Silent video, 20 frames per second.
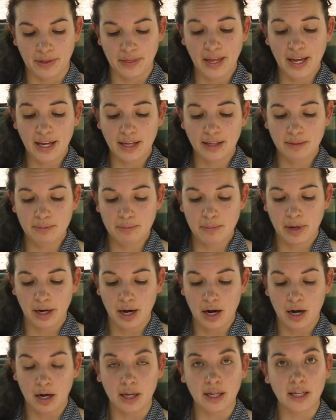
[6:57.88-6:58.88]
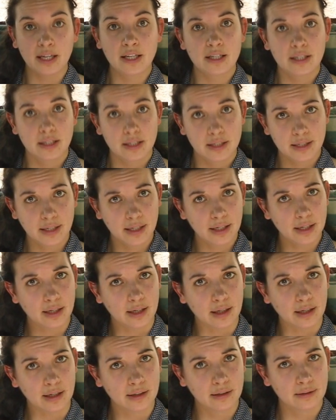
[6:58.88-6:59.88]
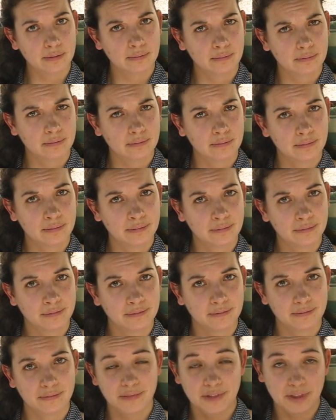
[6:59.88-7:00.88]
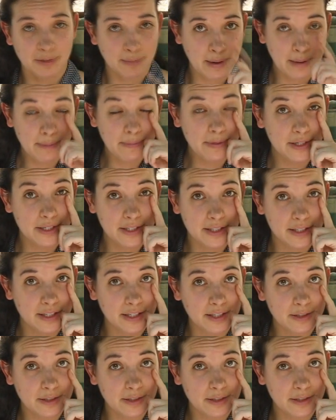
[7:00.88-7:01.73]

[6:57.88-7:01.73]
Then my eye, singular, so maybe just